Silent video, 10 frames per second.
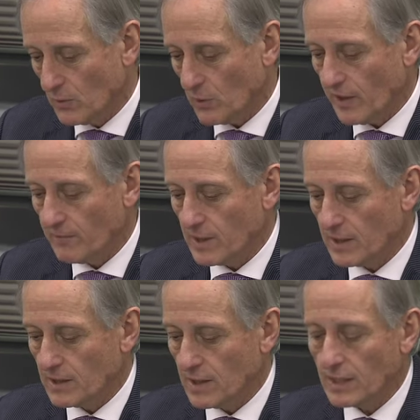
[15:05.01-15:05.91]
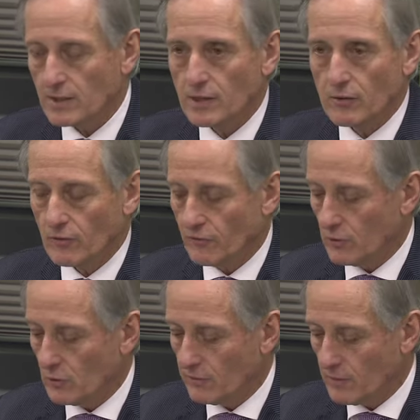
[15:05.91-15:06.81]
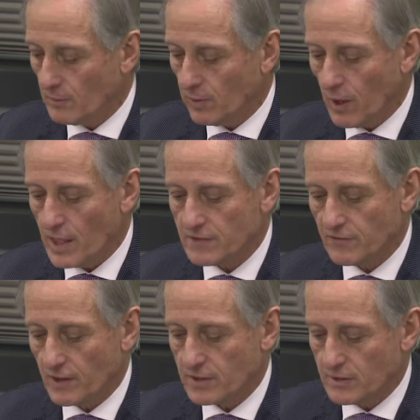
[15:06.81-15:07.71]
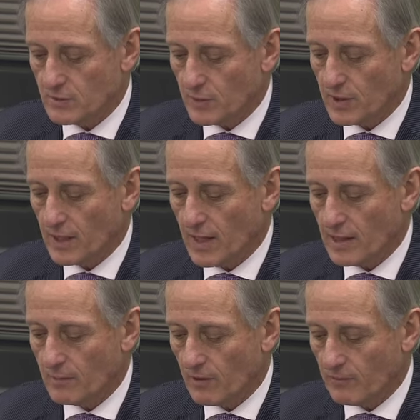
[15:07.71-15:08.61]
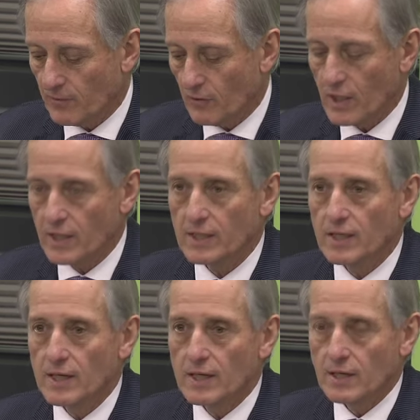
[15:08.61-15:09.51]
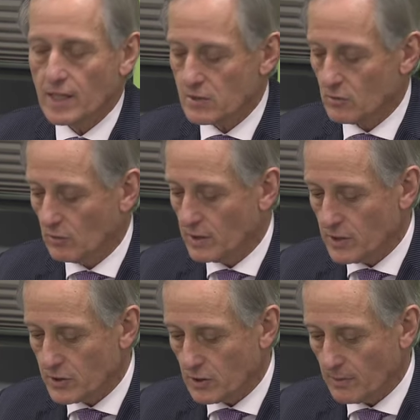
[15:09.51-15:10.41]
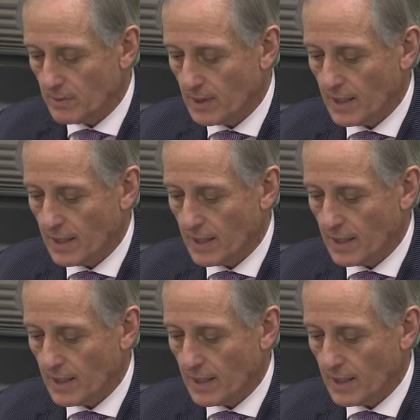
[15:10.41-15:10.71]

We have been conducting a review of compliance functions with the aim of providing national leadership